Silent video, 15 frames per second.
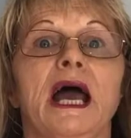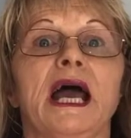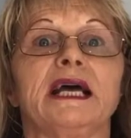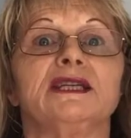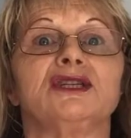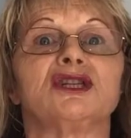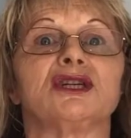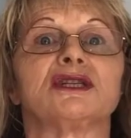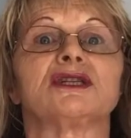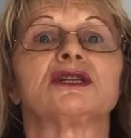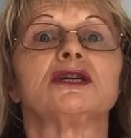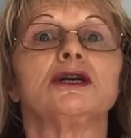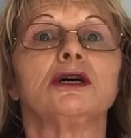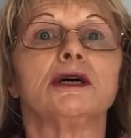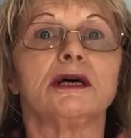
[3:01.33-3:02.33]
and
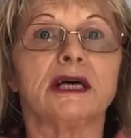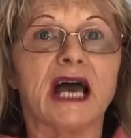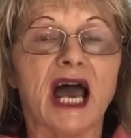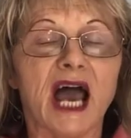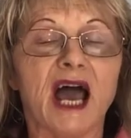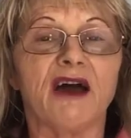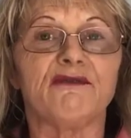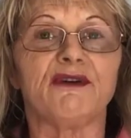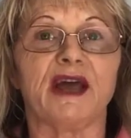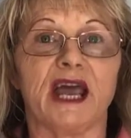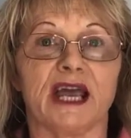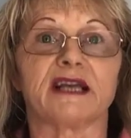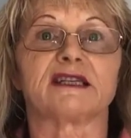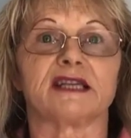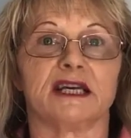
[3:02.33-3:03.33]
just have
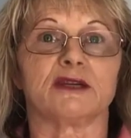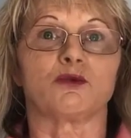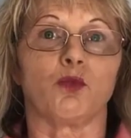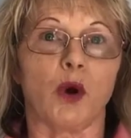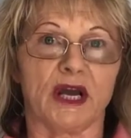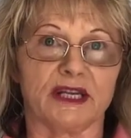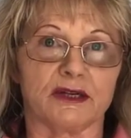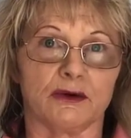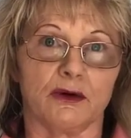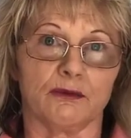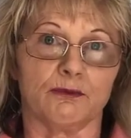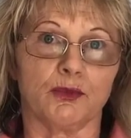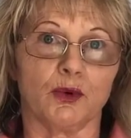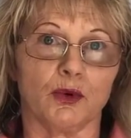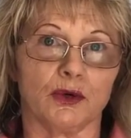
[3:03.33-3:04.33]
excess weight
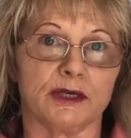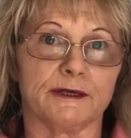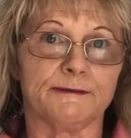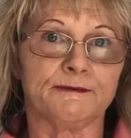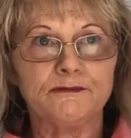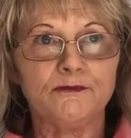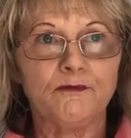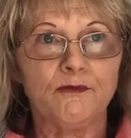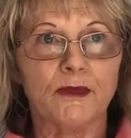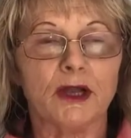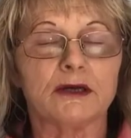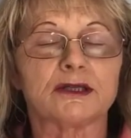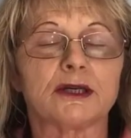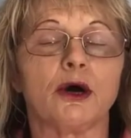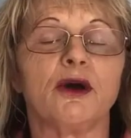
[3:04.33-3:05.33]
on board.
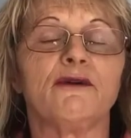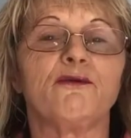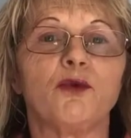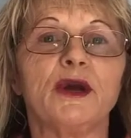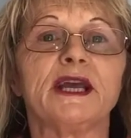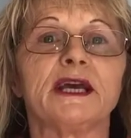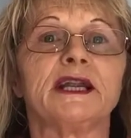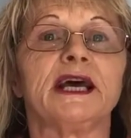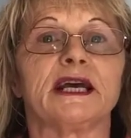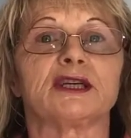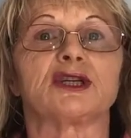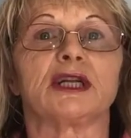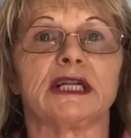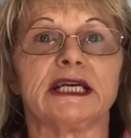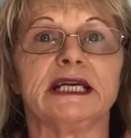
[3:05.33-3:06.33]
So if we can
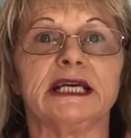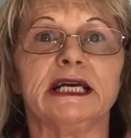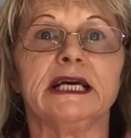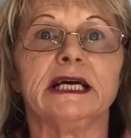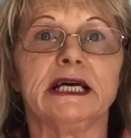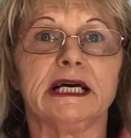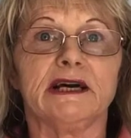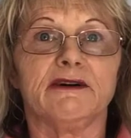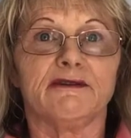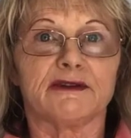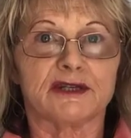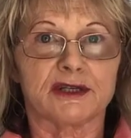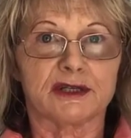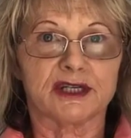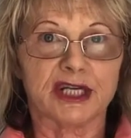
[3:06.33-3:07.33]
actually
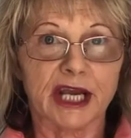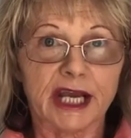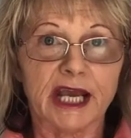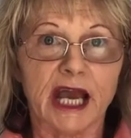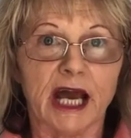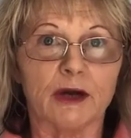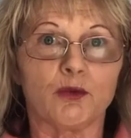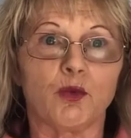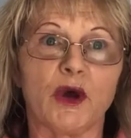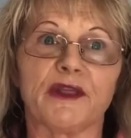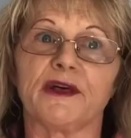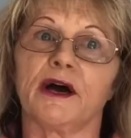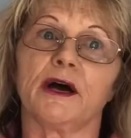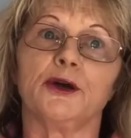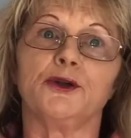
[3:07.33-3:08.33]
check out
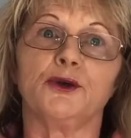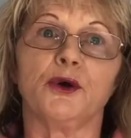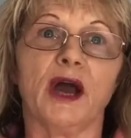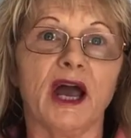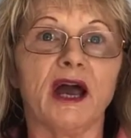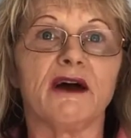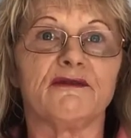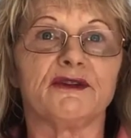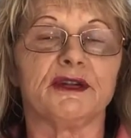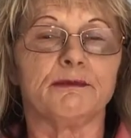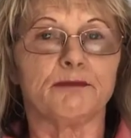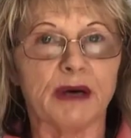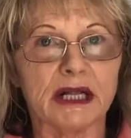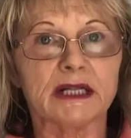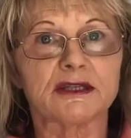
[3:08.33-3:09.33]
whether you have an
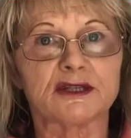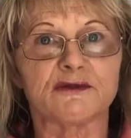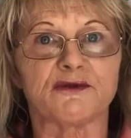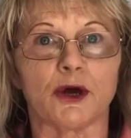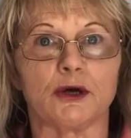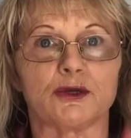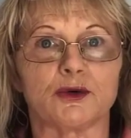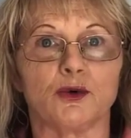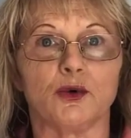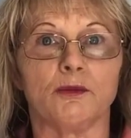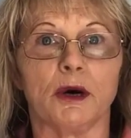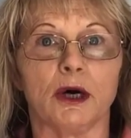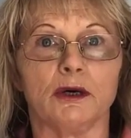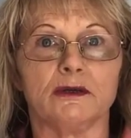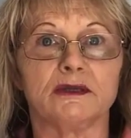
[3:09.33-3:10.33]
imbalance of those
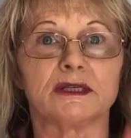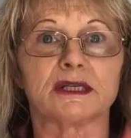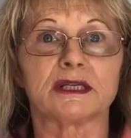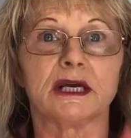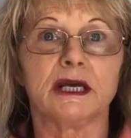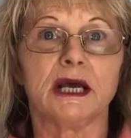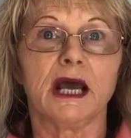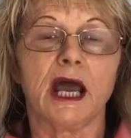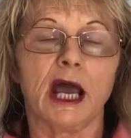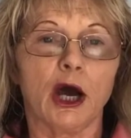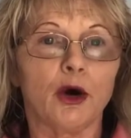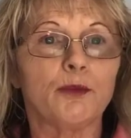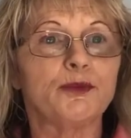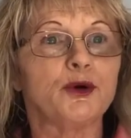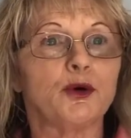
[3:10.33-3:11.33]
hormones,
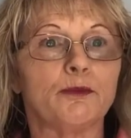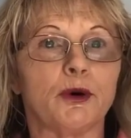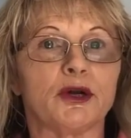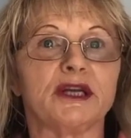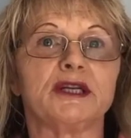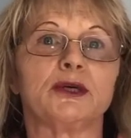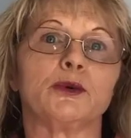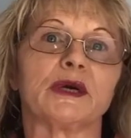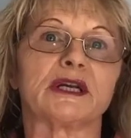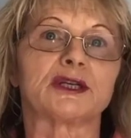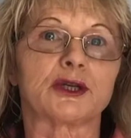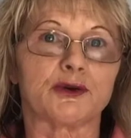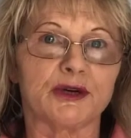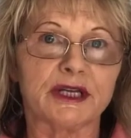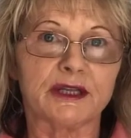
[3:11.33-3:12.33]
help your body to
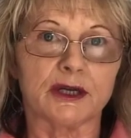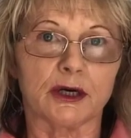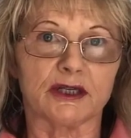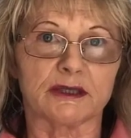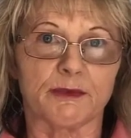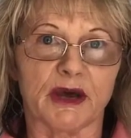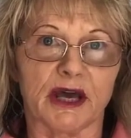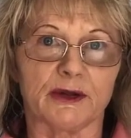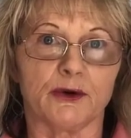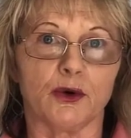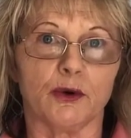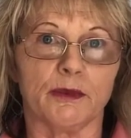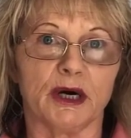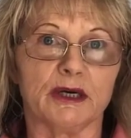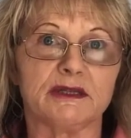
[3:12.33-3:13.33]
excrete those bad
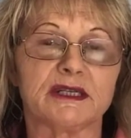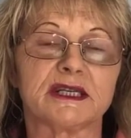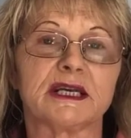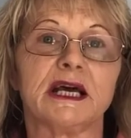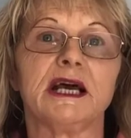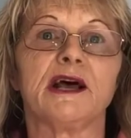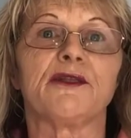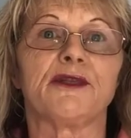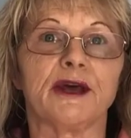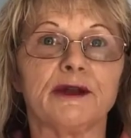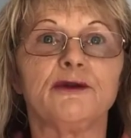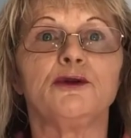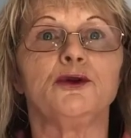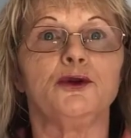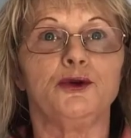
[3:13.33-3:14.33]
hormones,
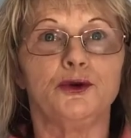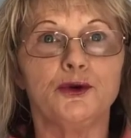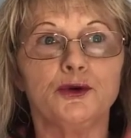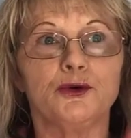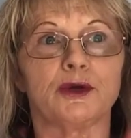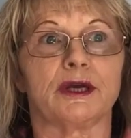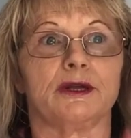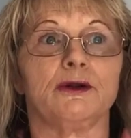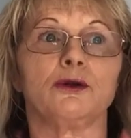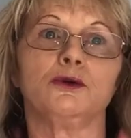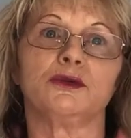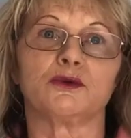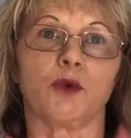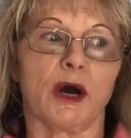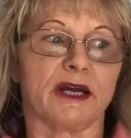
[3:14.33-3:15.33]
then you can
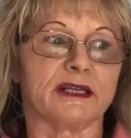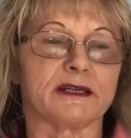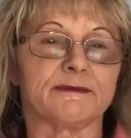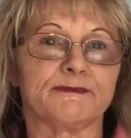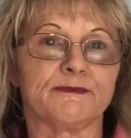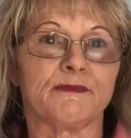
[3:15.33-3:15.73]
lose weight.